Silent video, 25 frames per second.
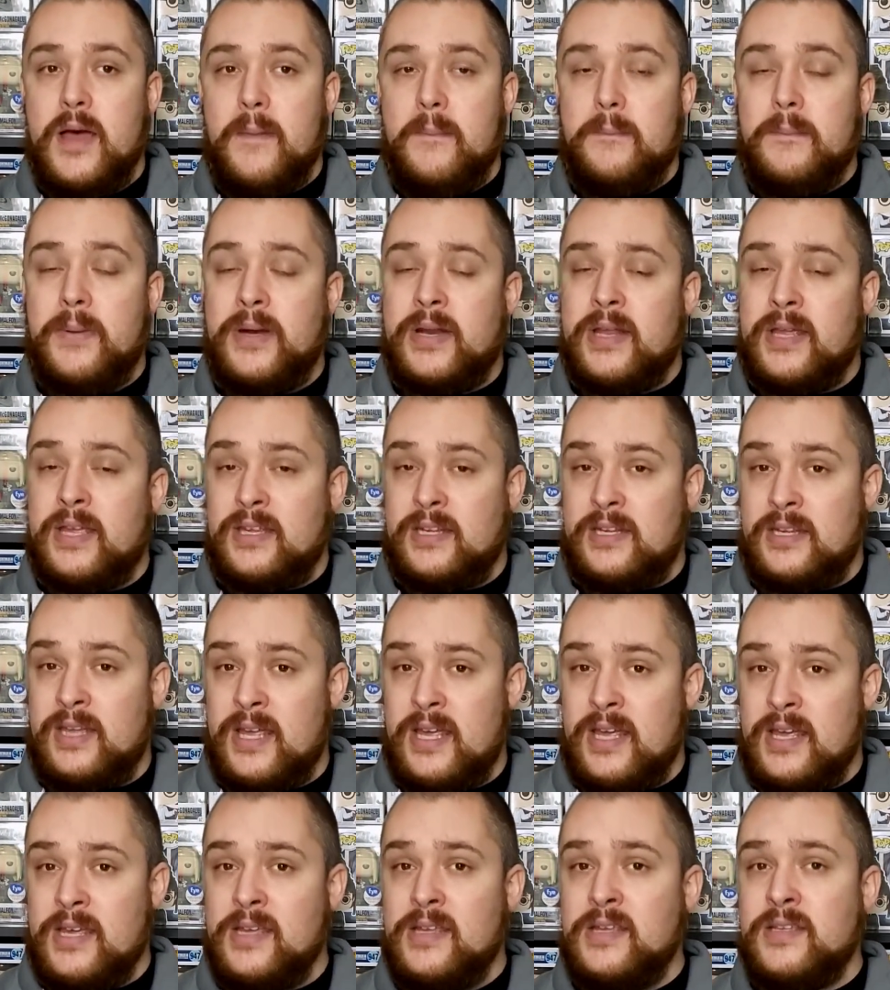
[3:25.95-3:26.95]
But it
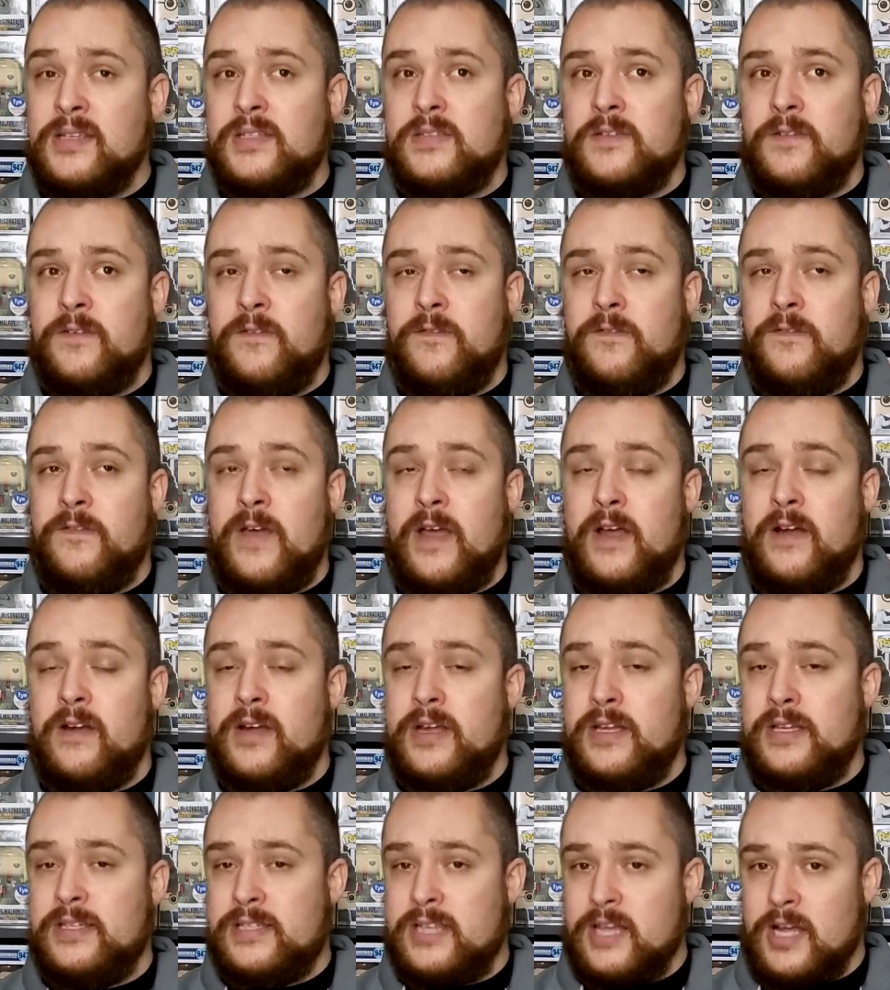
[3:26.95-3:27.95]
is
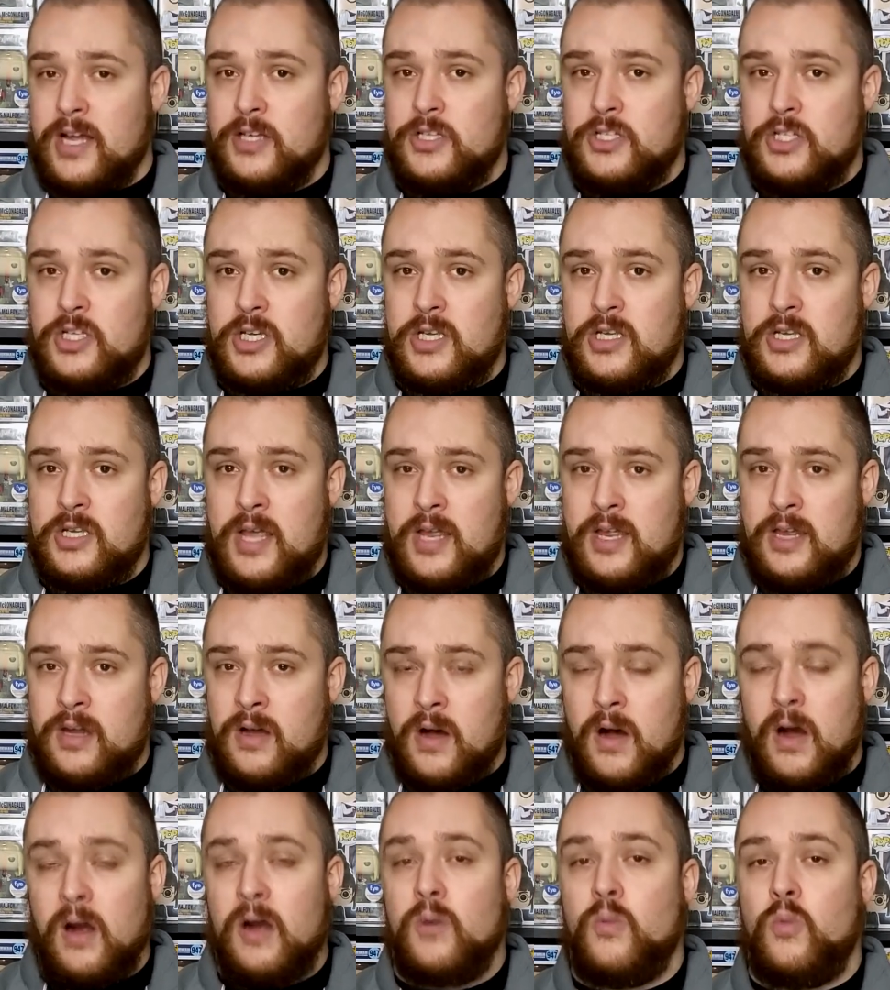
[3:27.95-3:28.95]
very touching and
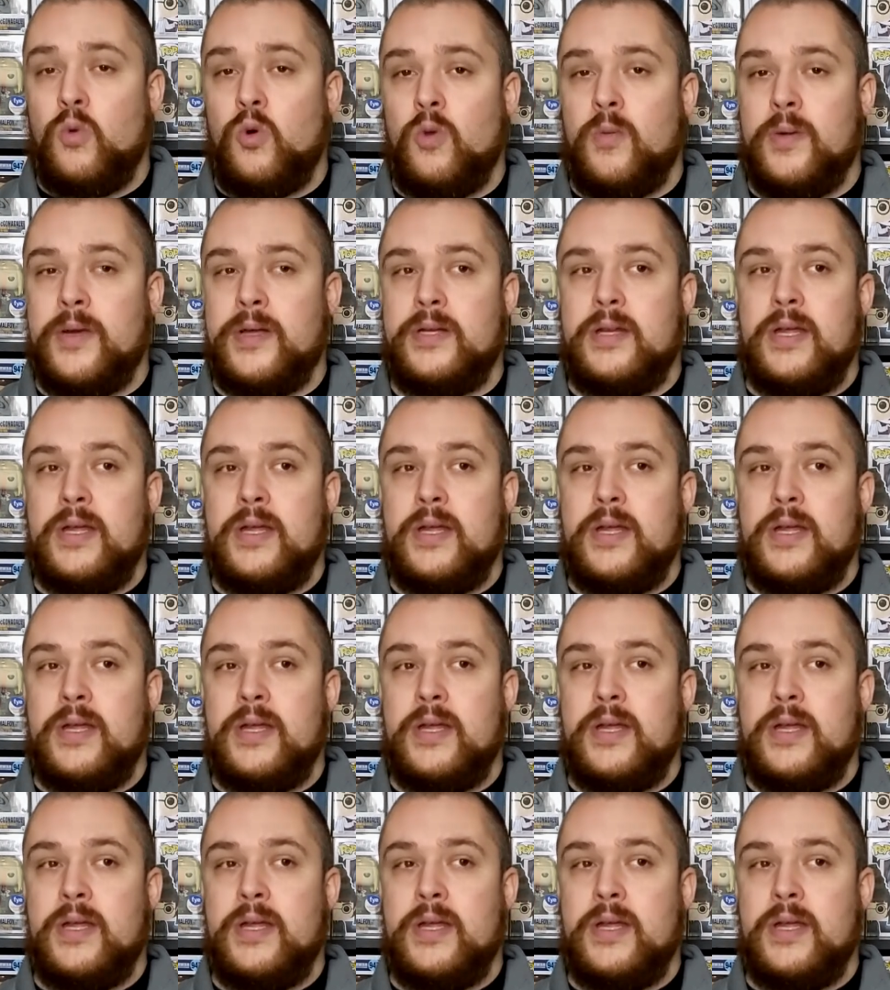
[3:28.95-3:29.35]
heartwarming